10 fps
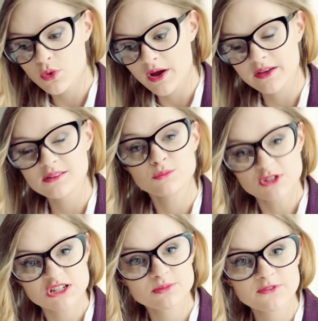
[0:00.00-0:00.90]
formal
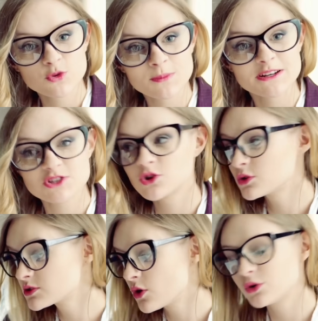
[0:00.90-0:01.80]
and well-structured
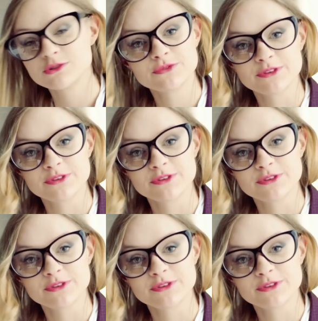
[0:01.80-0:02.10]
language